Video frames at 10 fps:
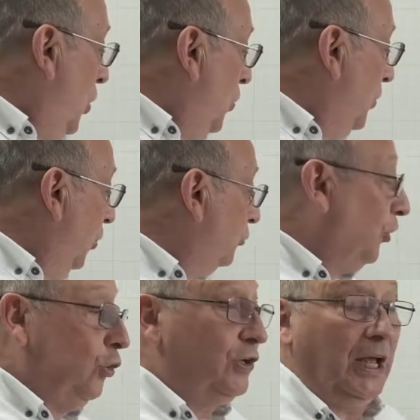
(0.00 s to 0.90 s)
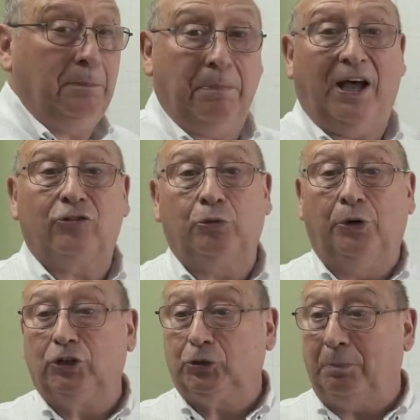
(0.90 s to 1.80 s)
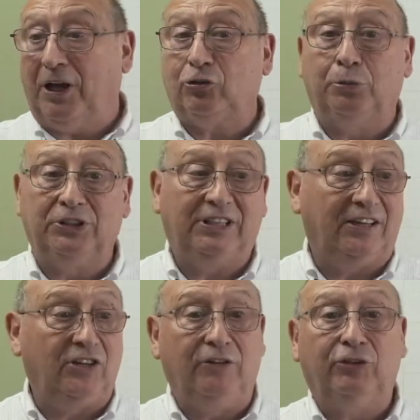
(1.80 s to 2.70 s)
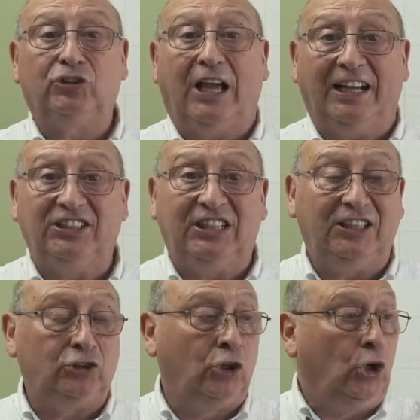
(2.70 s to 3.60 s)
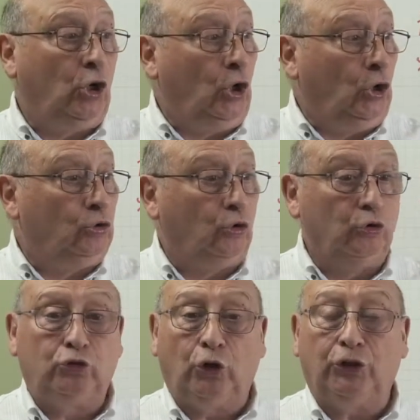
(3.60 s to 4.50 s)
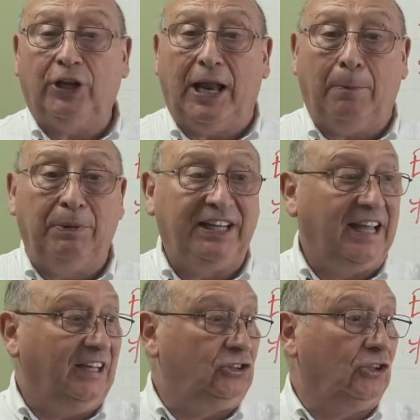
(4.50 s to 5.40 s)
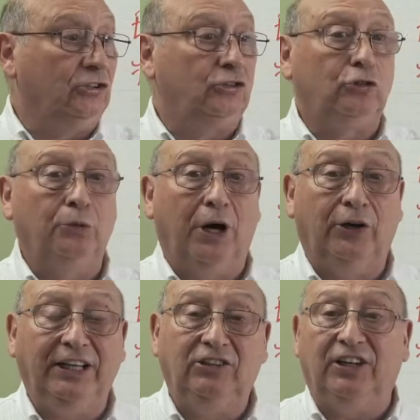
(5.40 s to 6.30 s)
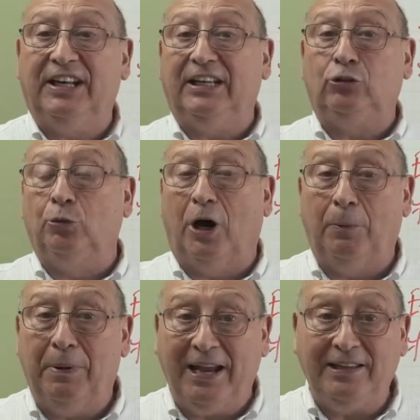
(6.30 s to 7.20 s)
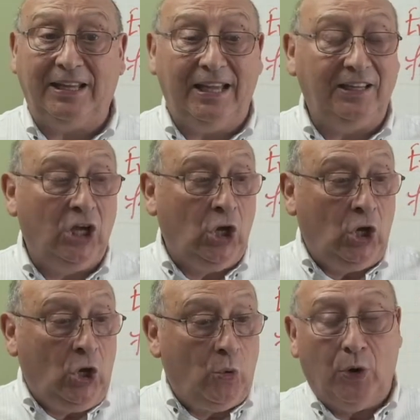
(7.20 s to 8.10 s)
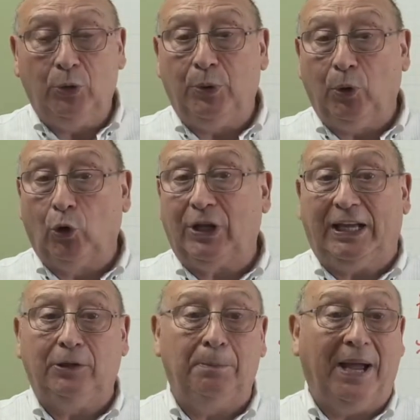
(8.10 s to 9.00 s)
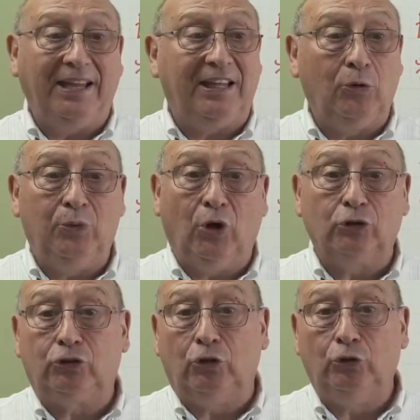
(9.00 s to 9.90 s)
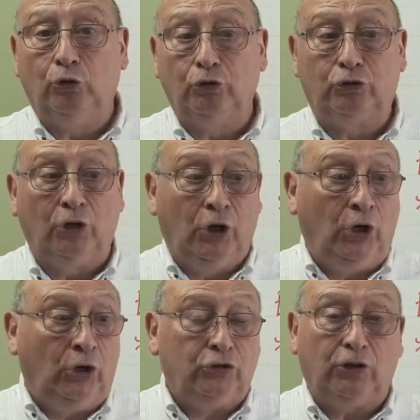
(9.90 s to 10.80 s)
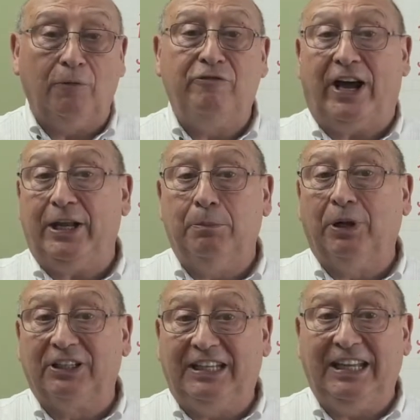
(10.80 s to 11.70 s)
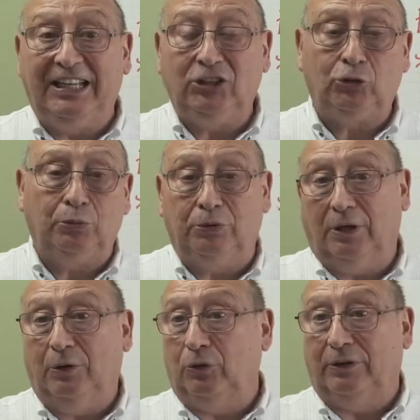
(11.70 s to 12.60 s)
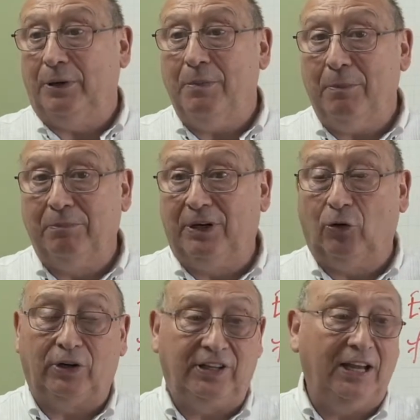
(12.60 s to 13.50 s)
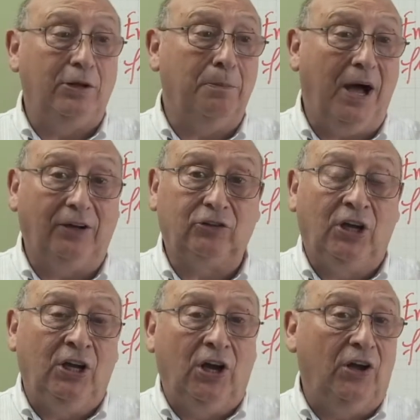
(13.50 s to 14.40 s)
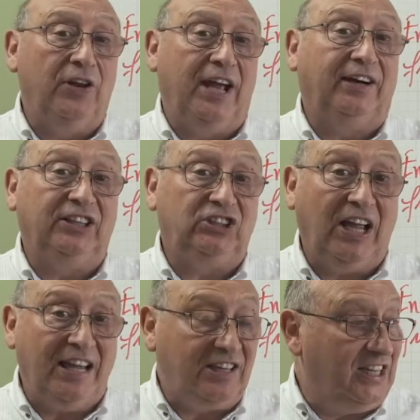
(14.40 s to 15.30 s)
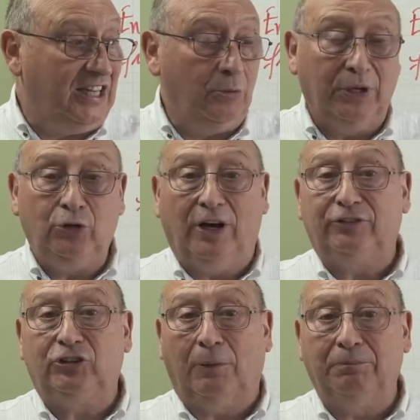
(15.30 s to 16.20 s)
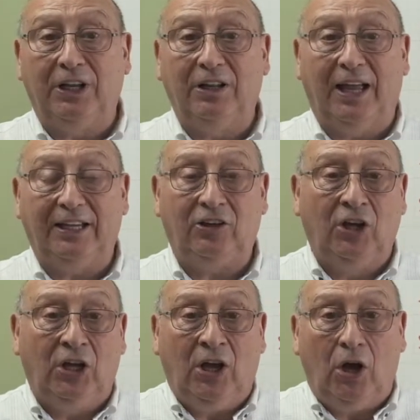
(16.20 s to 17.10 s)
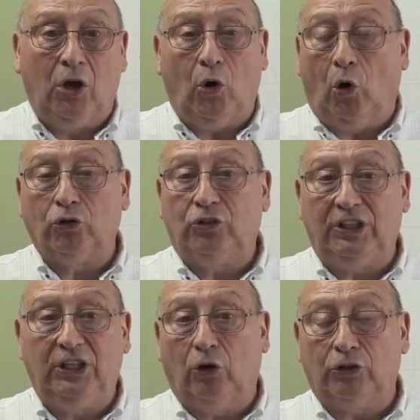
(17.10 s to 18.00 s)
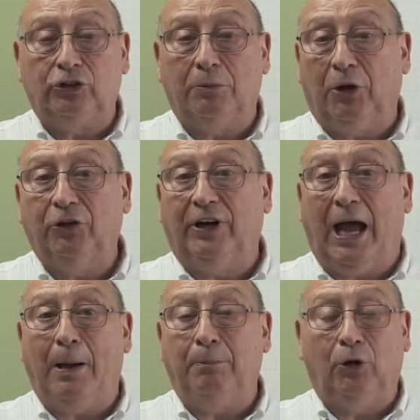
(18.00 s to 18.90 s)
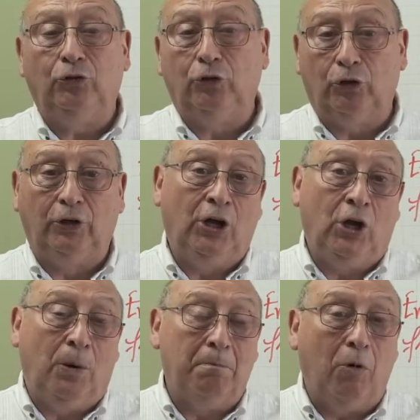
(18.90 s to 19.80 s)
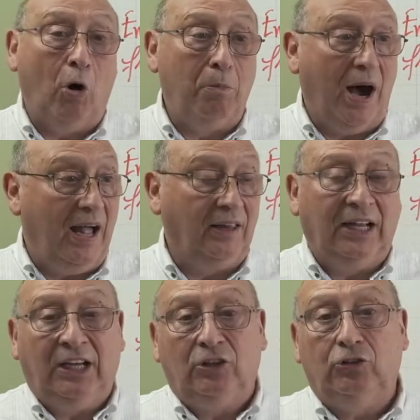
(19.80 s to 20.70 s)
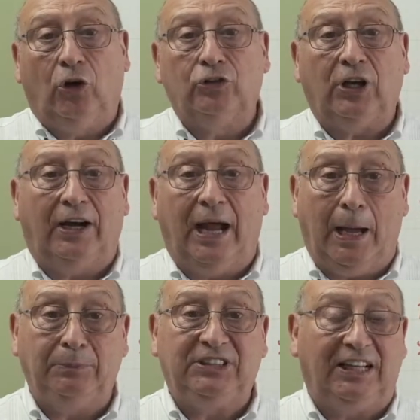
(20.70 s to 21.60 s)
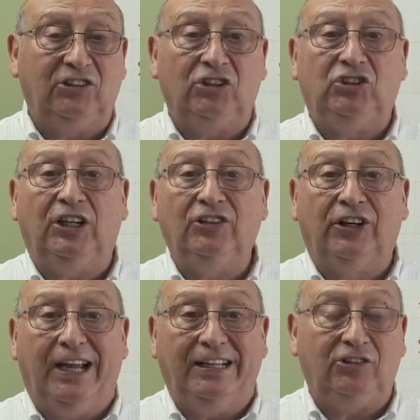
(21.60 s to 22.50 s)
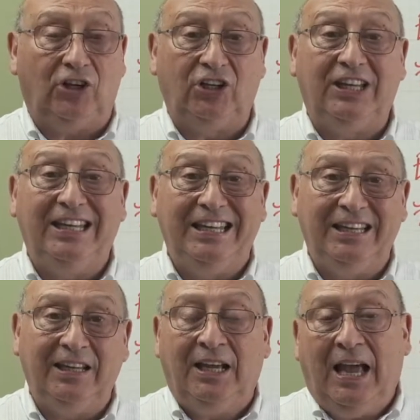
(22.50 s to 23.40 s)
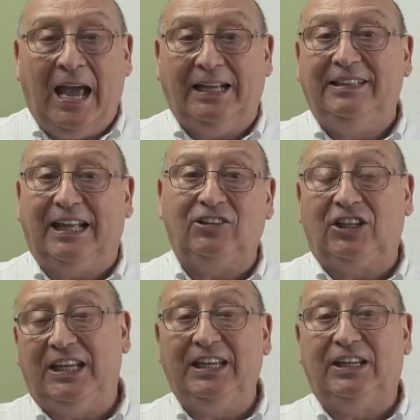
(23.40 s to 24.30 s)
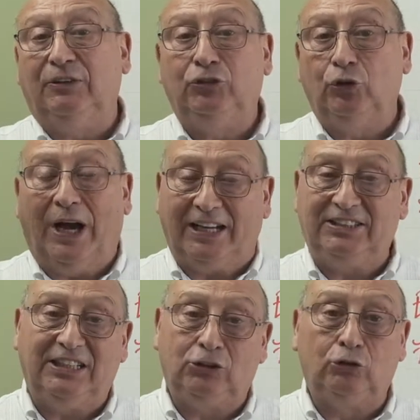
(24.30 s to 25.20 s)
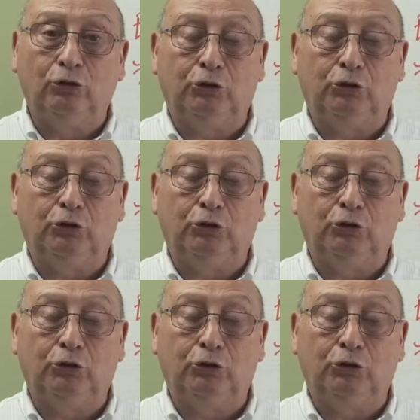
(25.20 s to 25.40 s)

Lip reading: We also look at passwords that give us access to certain applications, to our internet, to our banking. When we look at the banking, we also use some variable keys. Remember or think about an RSA key when you have something like OT or some other app on your mobile. Those are apps that generate a key, and that key gives you access to